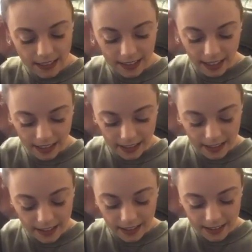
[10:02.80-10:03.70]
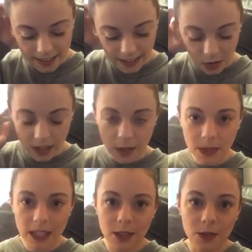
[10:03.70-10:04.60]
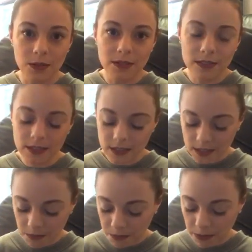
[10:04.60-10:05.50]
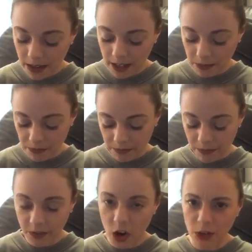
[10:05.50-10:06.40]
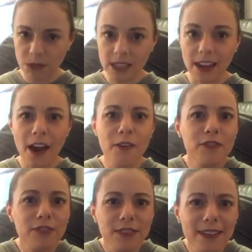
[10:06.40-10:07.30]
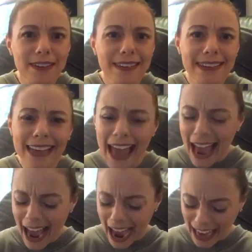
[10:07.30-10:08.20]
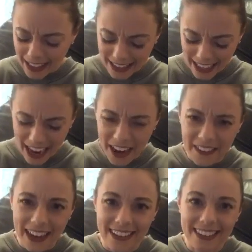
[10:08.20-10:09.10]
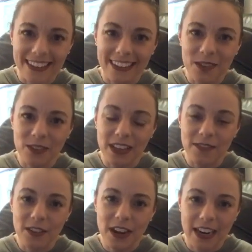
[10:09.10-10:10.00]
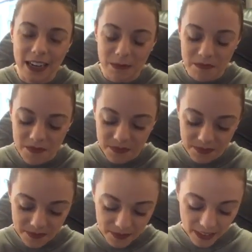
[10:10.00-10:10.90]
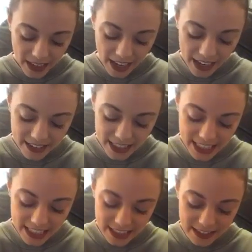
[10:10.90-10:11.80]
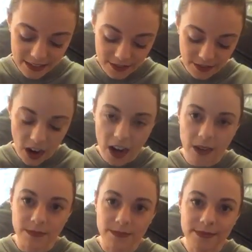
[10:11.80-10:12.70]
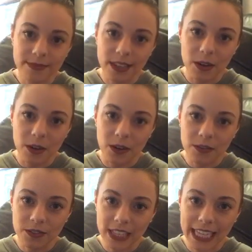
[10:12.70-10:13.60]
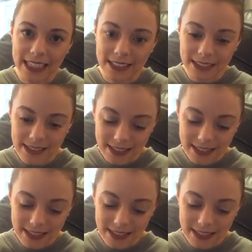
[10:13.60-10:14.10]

It's like a store where you buy farm stuff. I don't know. I don't go to Fleet Farm. I don't need to farm or fleet.